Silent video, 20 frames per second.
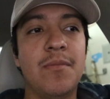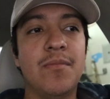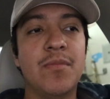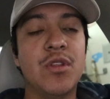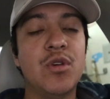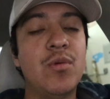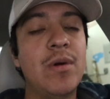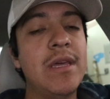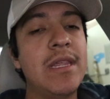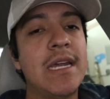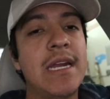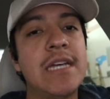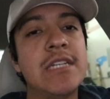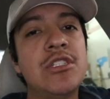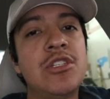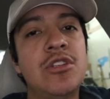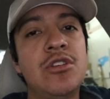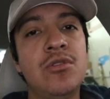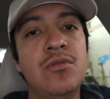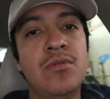the way that
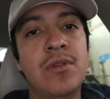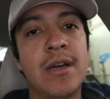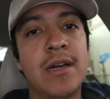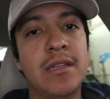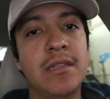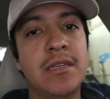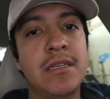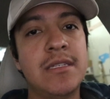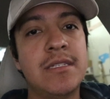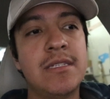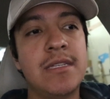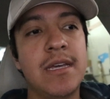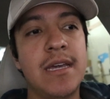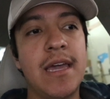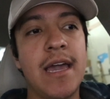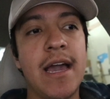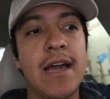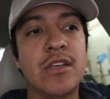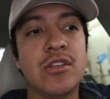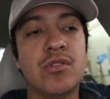it's tuned, at least, it
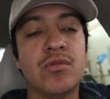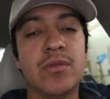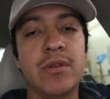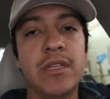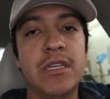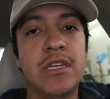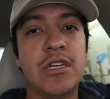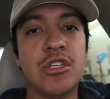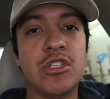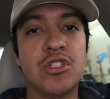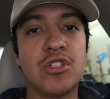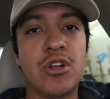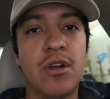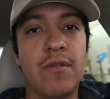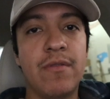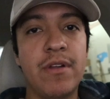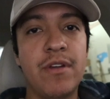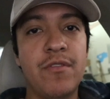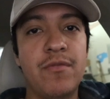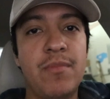has really
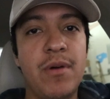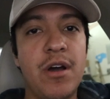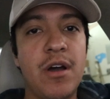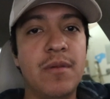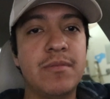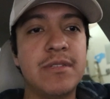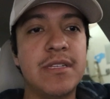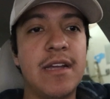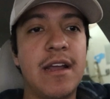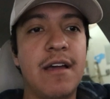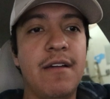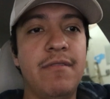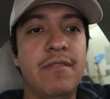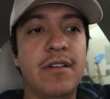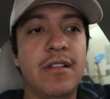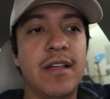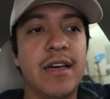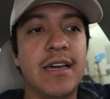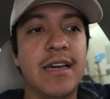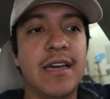conservative pops, and I feel
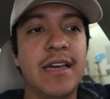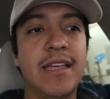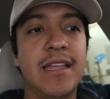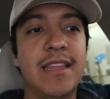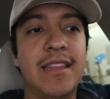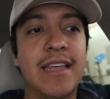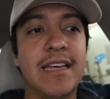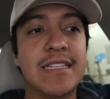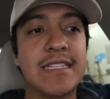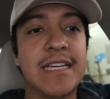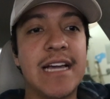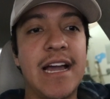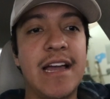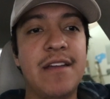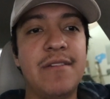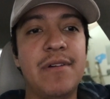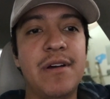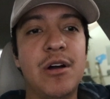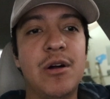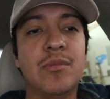like that's kind
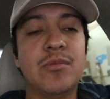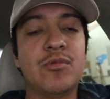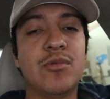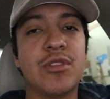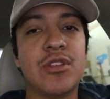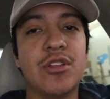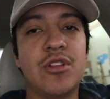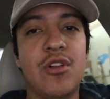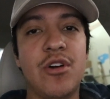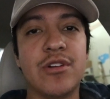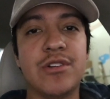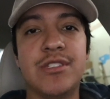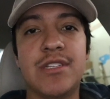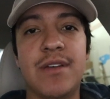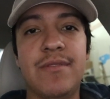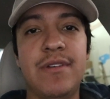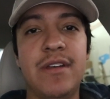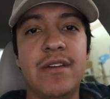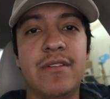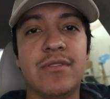of helped with the
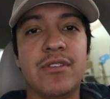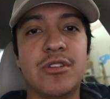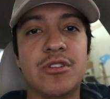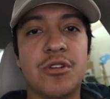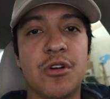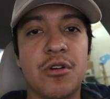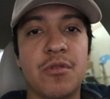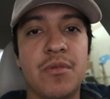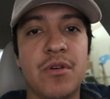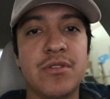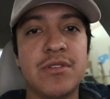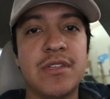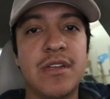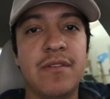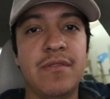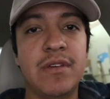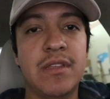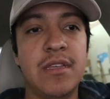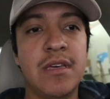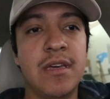longevity of the turbos and
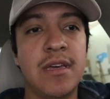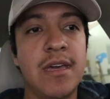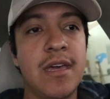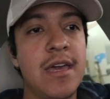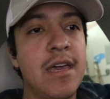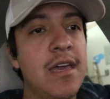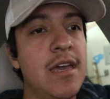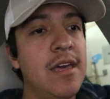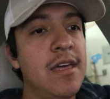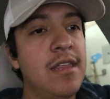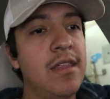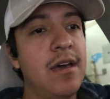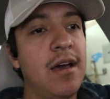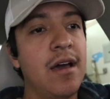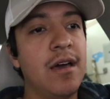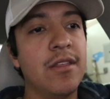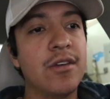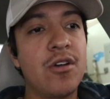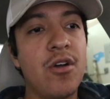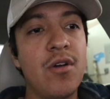everything.
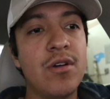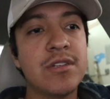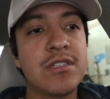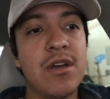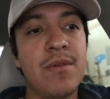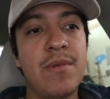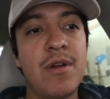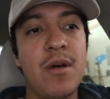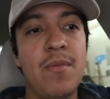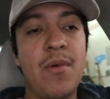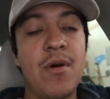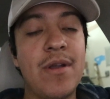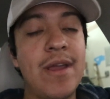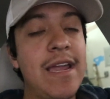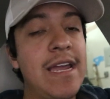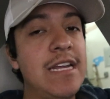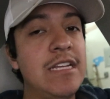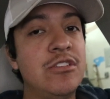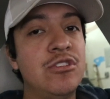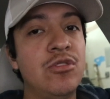The car is coming up on
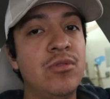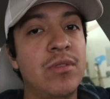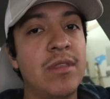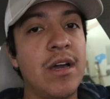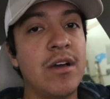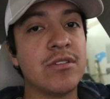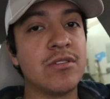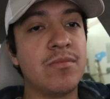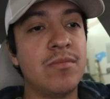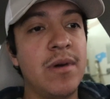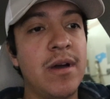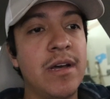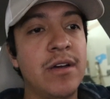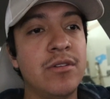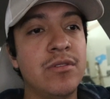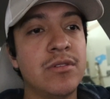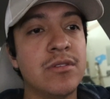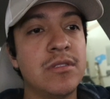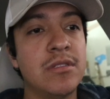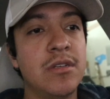82,000
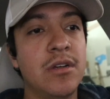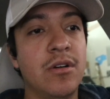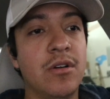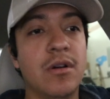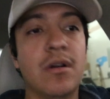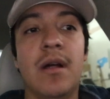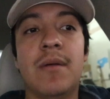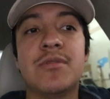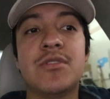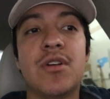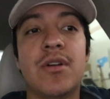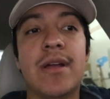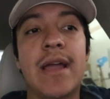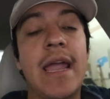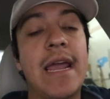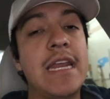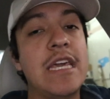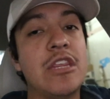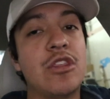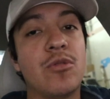miles, or I'm sorry,
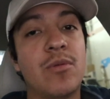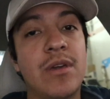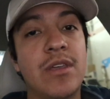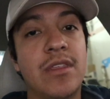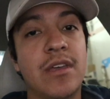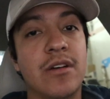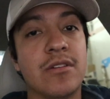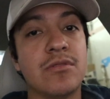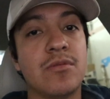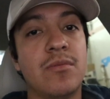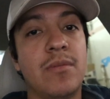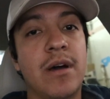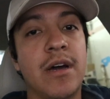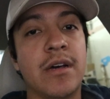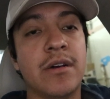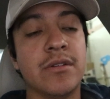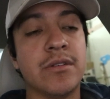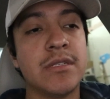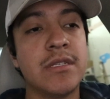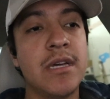83,000
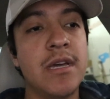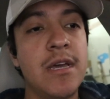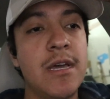miles.